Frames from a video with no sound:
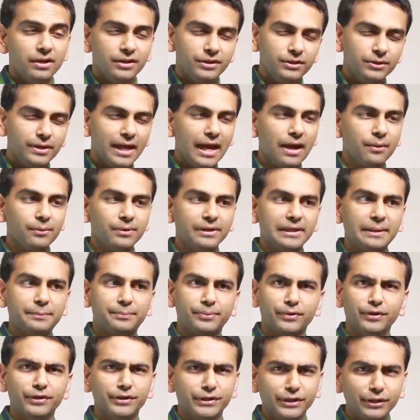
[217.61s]
You can't really
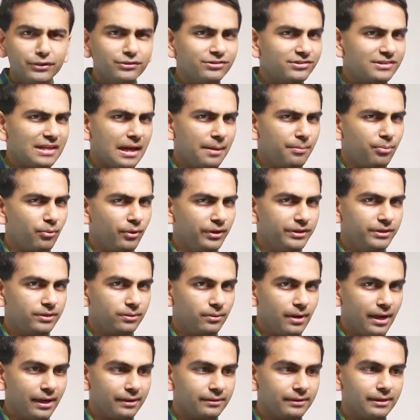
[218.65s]
produce that point
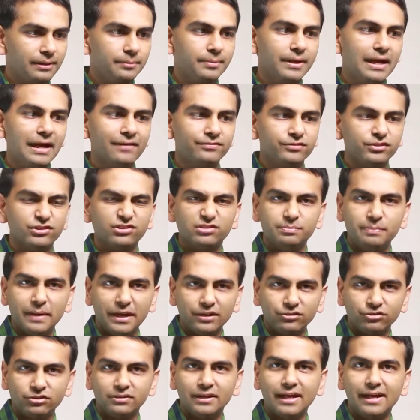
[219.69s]
directly, but after
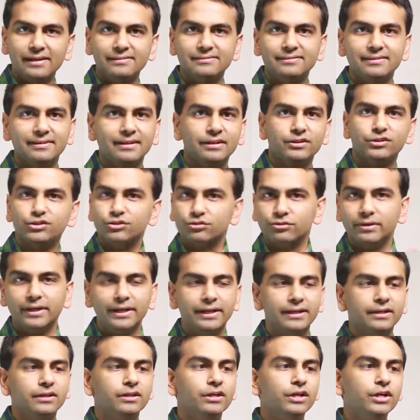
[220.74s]
specializing and
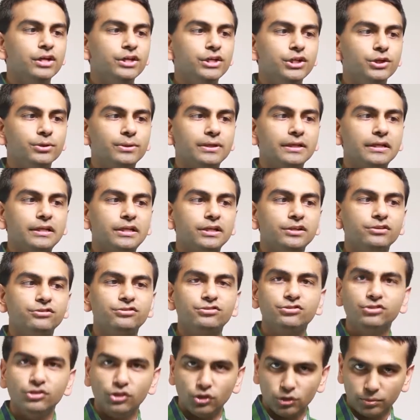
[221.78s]
trading, you can
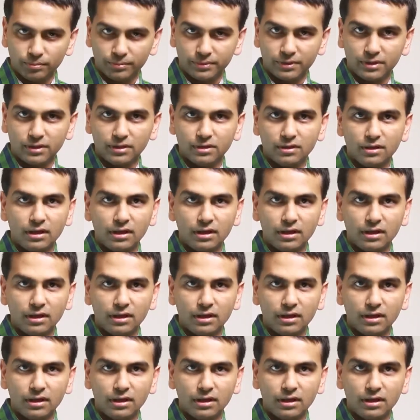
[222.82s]
consume